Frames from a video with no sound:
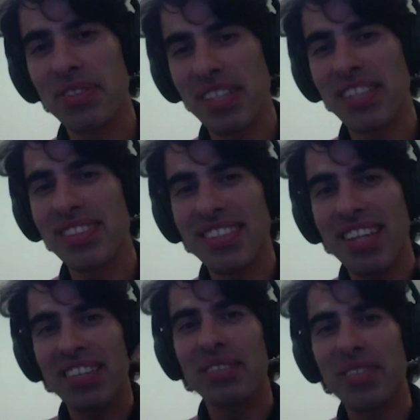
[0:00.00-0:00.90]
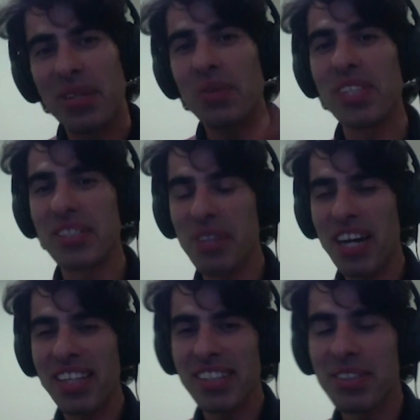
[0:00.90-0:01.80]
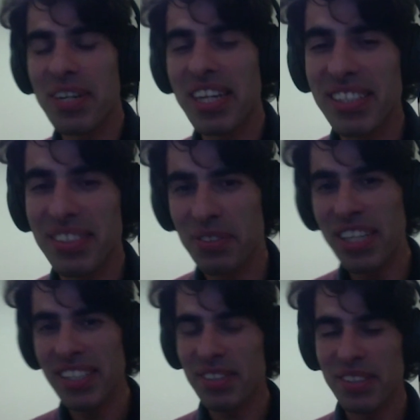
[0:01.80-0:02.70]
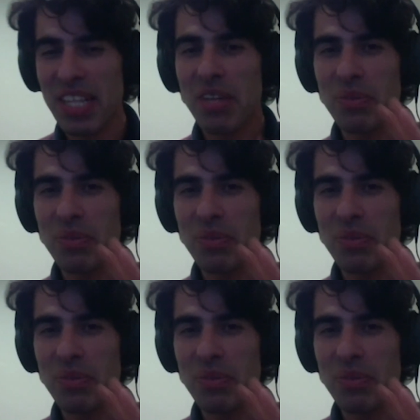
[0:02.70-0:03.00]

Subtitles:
So that's kind of the holy grail, right? We